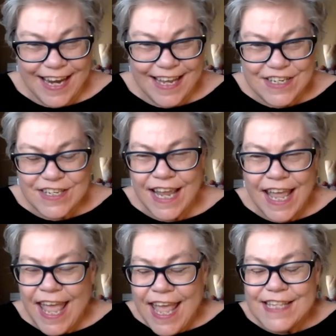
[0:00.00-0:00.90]
and
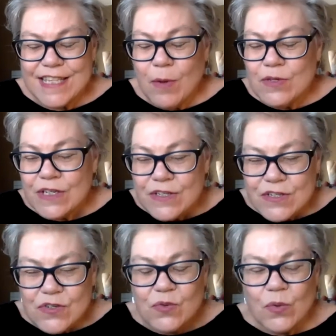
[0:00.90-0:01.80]
it's the most
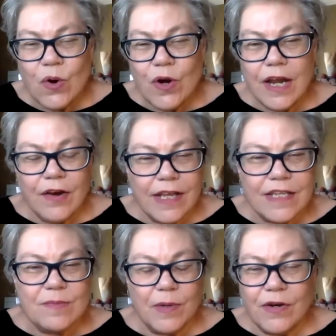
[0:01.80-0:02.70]
extraordinary
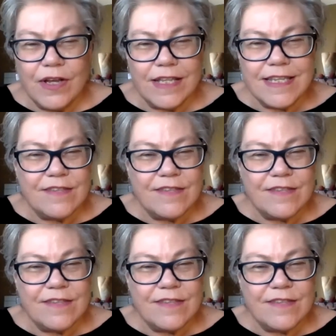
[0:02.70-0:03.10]
experience.